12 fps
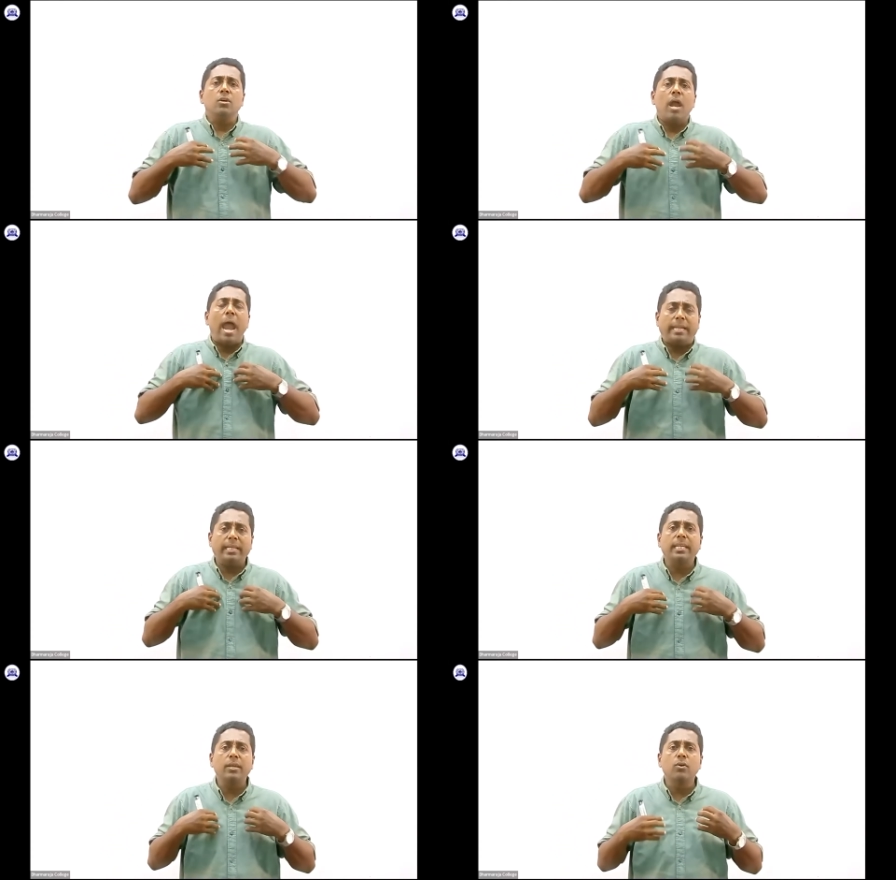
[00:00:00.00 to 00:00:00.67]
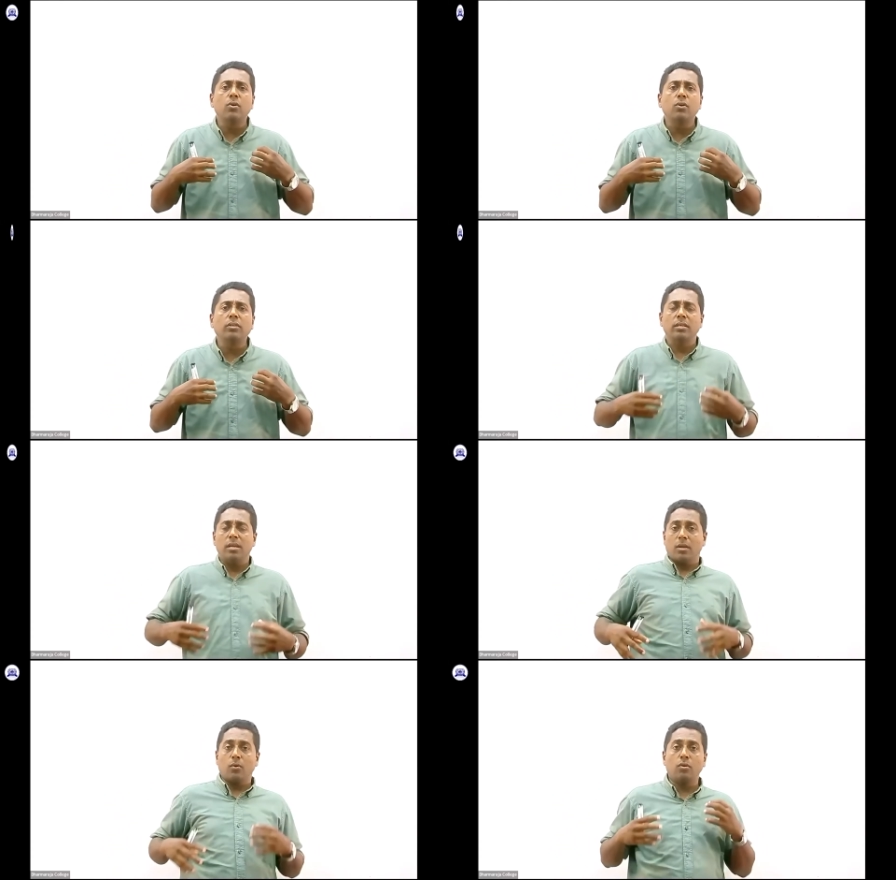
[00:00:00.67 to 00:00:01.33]
attitudes,
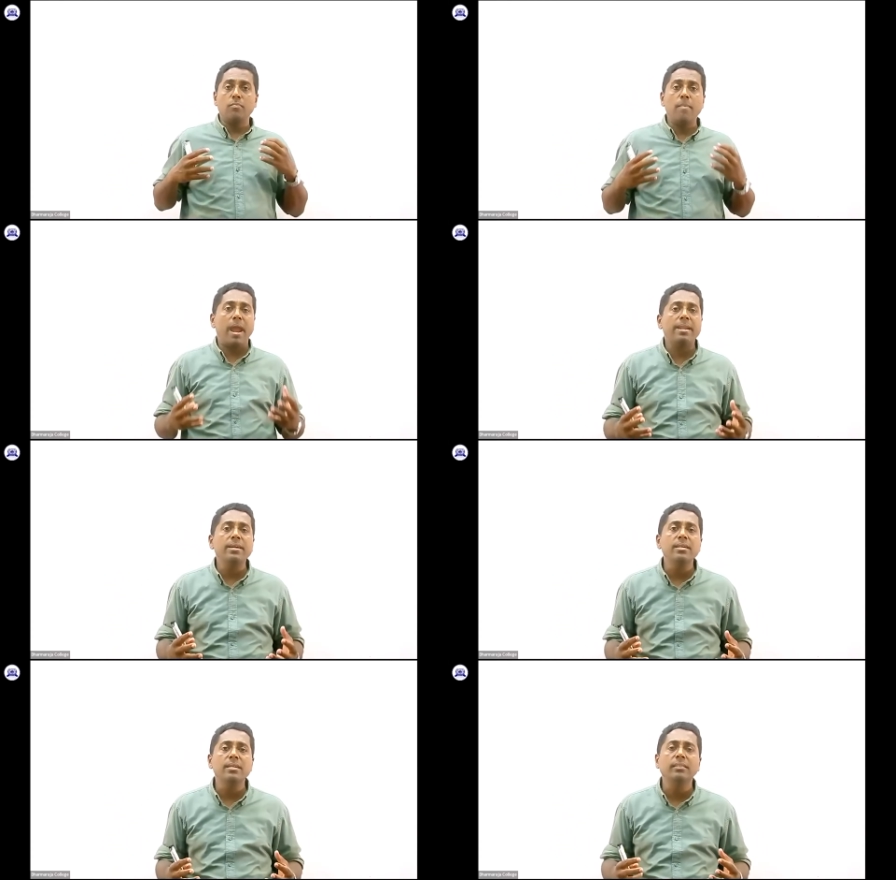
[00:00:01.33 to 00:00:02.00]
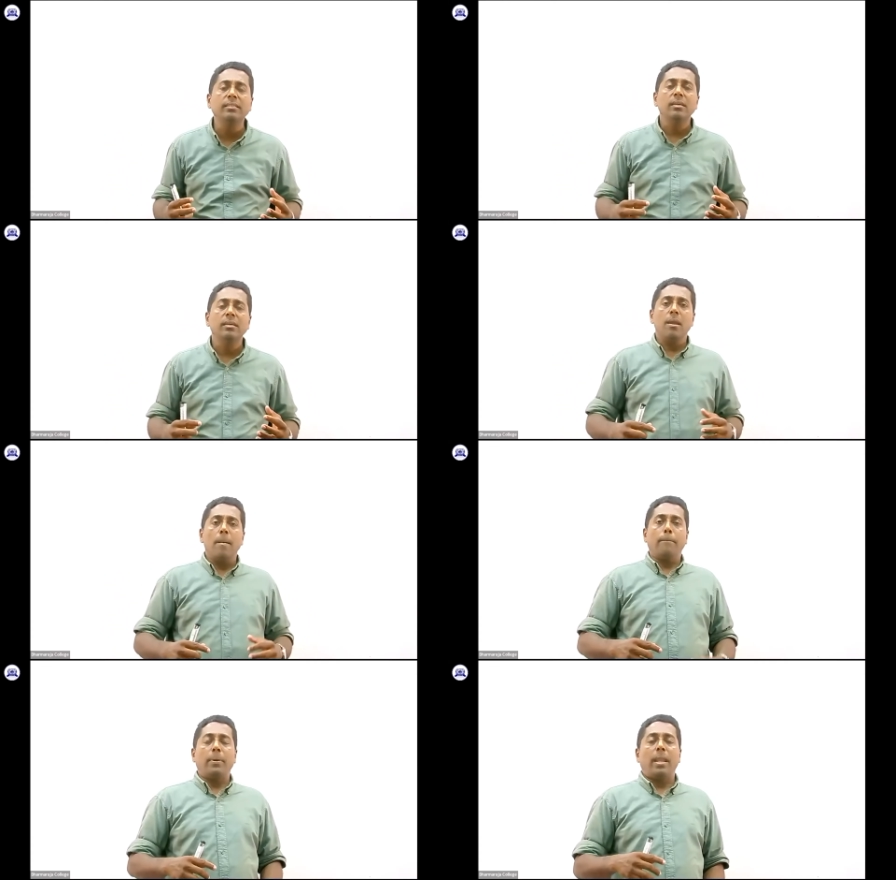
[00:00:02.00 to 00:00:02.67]
good manners,
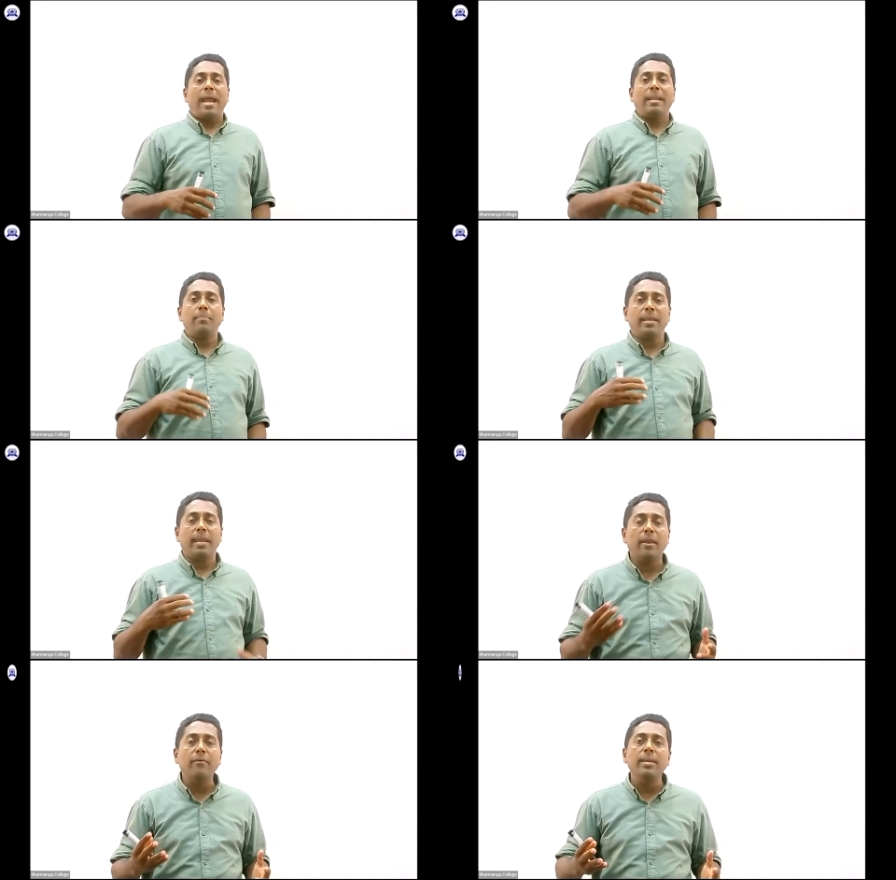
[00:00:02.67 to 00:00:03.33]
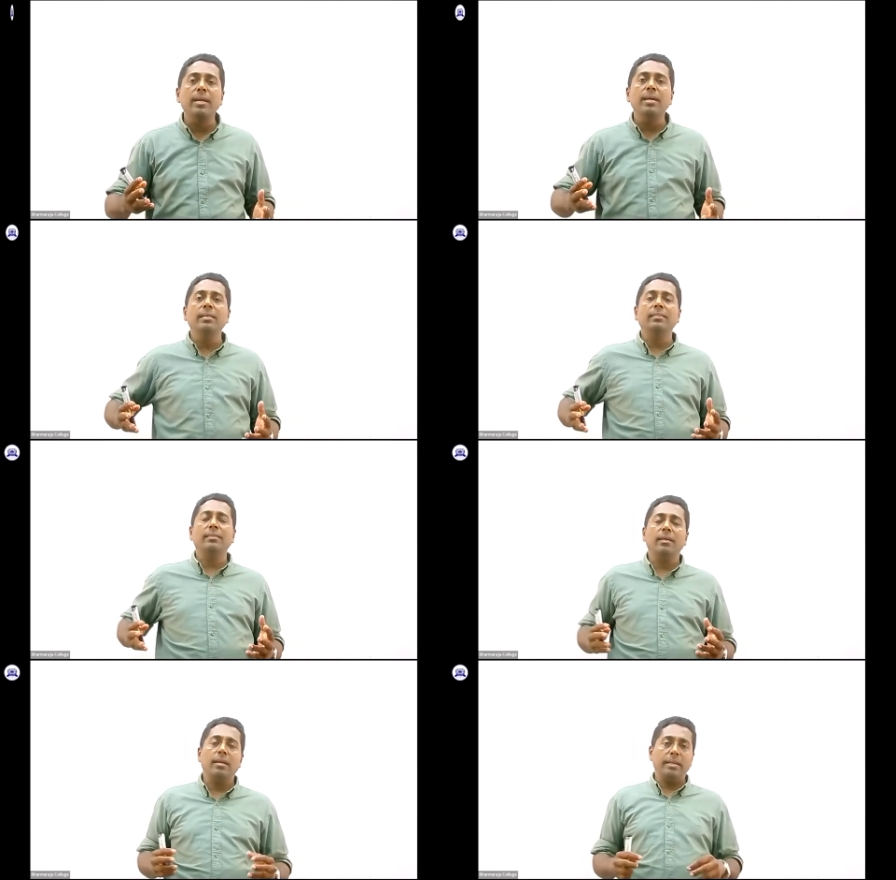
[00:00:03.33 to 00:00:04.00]
polite behaviors,
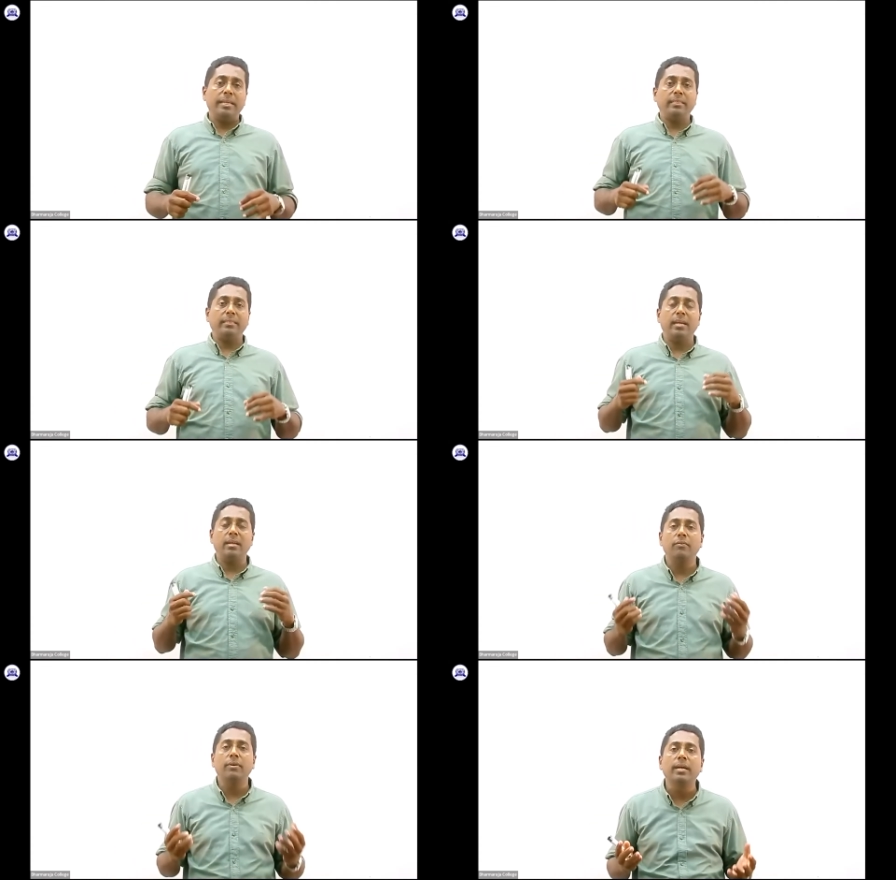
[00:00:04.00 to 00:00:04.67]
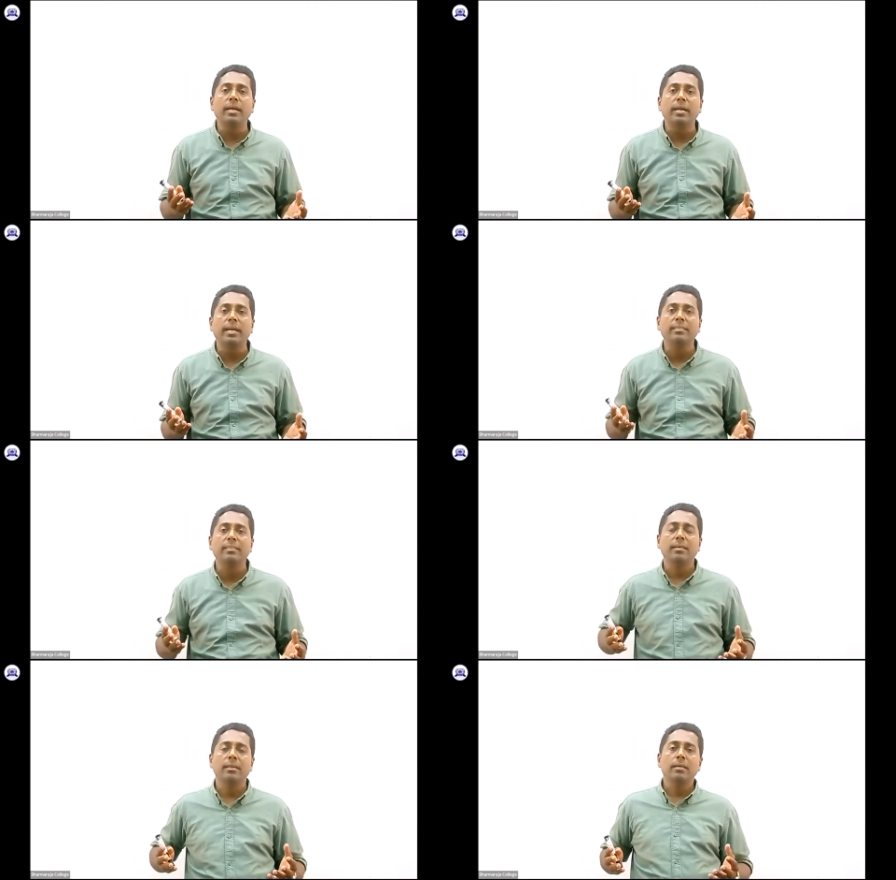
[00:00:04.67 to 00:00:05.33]
decent words,